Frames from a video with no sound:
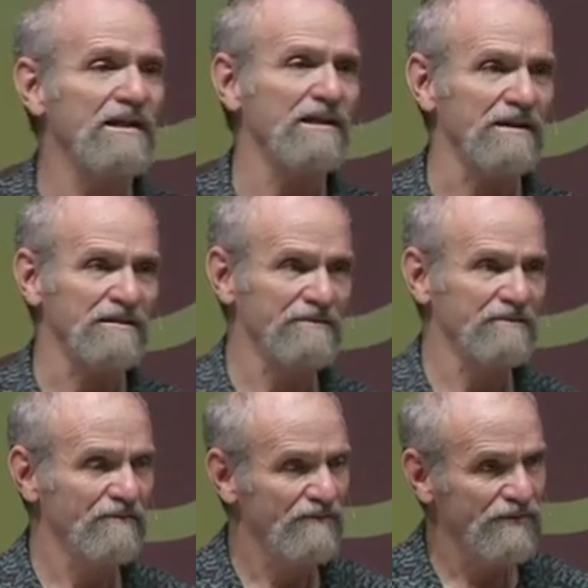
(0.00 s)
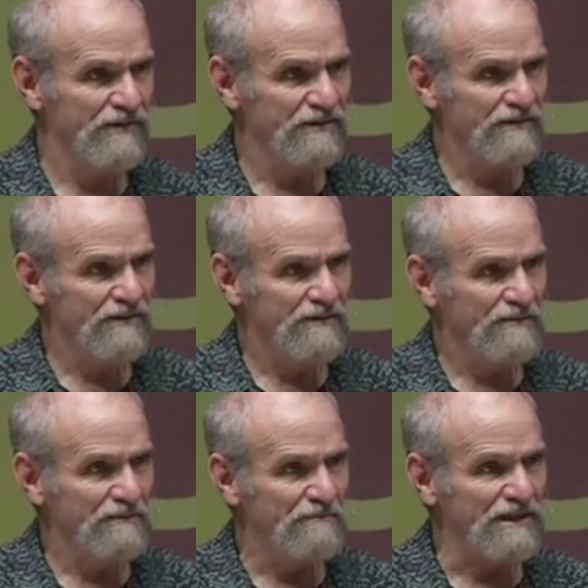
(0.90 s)
which is the chemistry
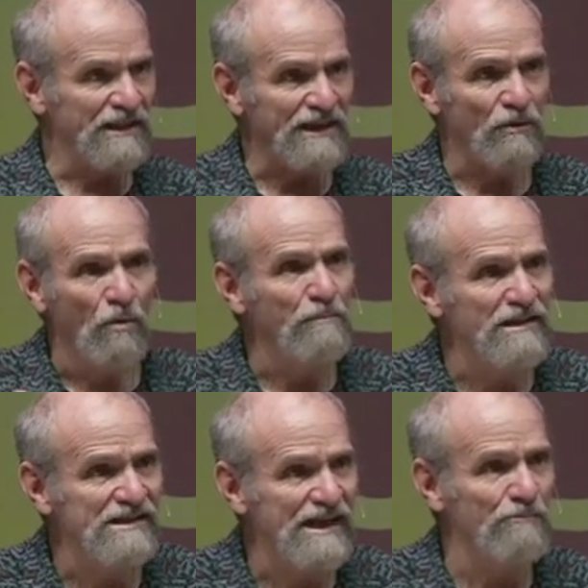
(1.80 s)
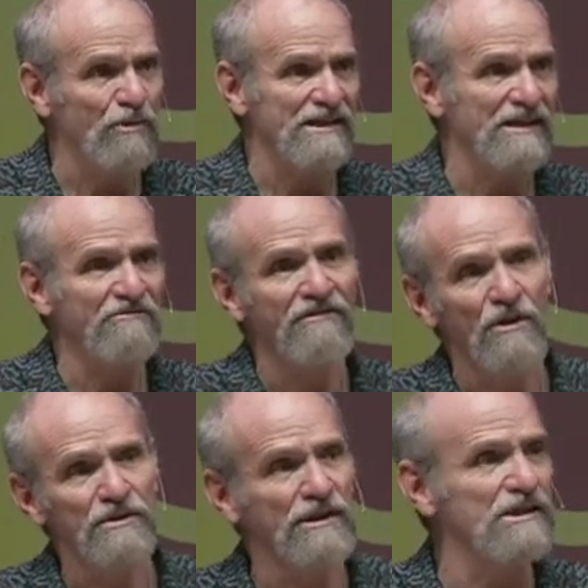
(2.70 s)
of um, joy
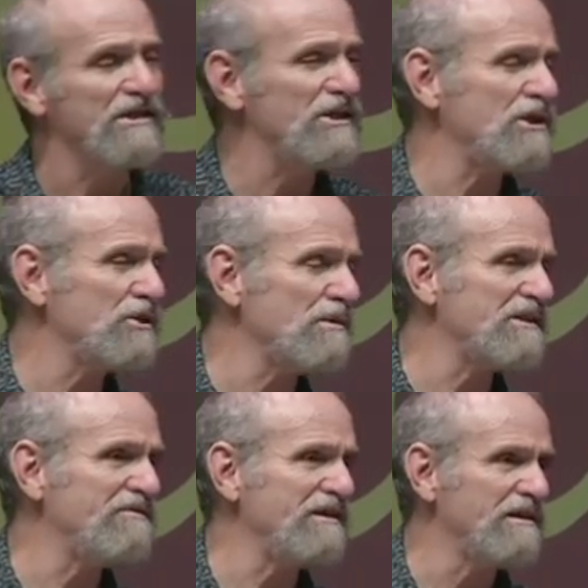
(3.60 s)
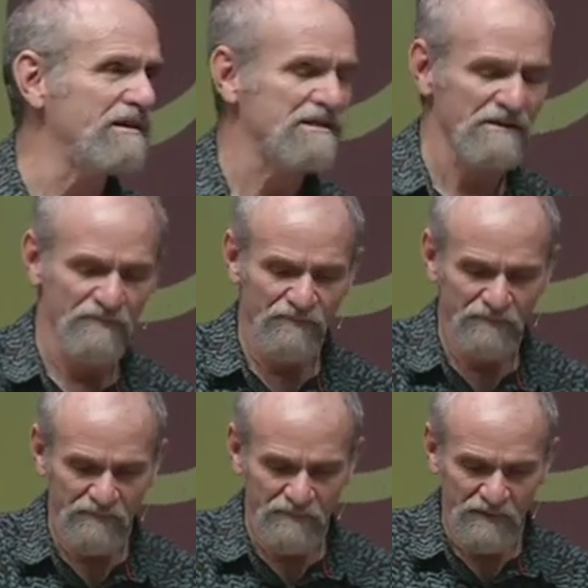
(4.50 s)
to try to
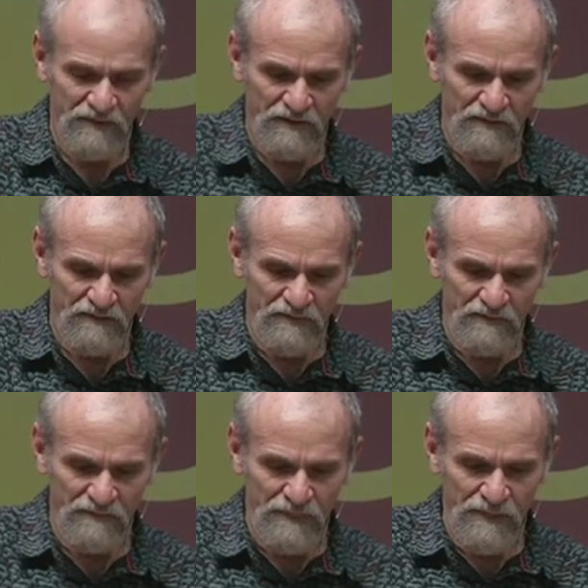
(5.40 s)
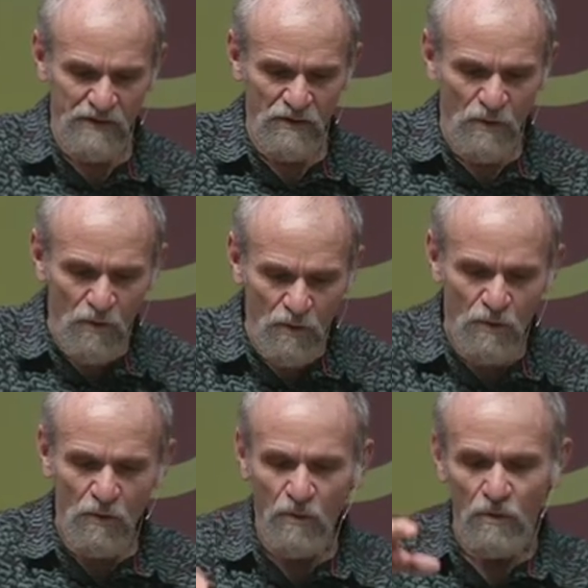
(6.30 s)
uh, uh, uh, to fill this
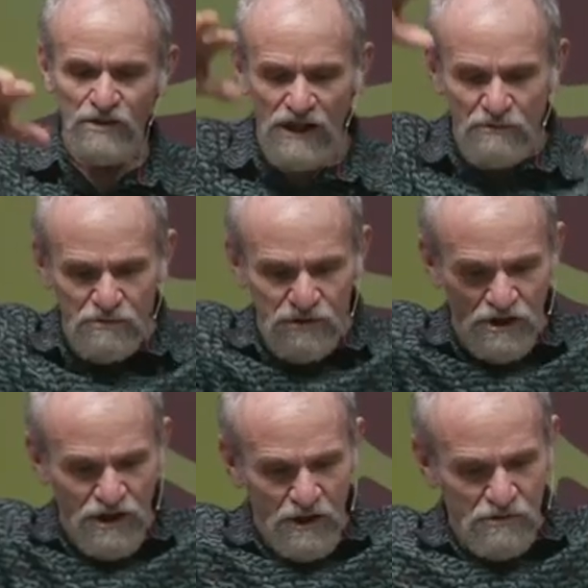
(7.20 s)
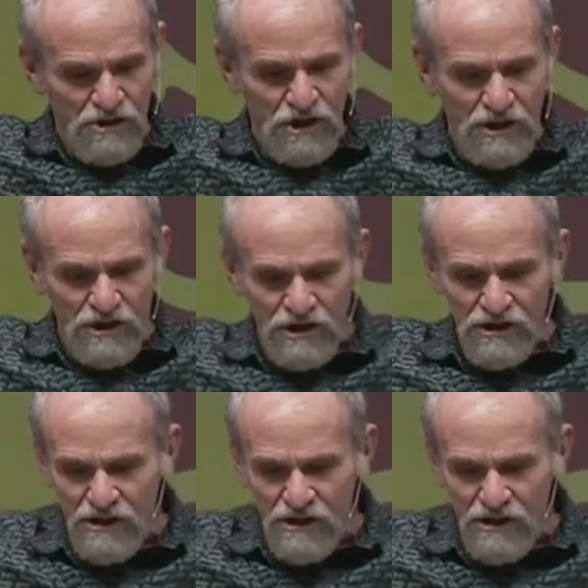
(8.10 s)
this this gap.